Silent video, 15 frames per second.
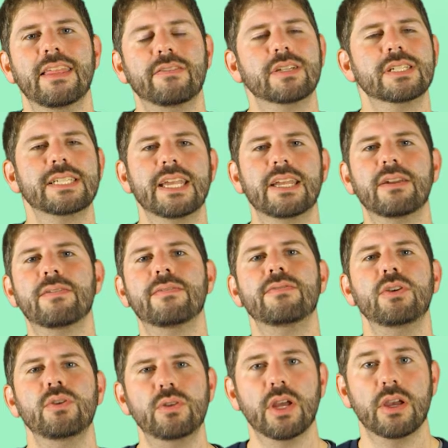they've just taken a
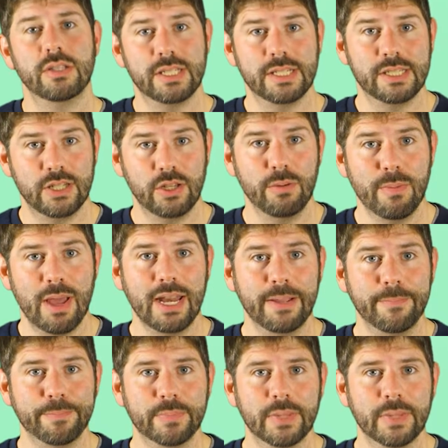few doses too many.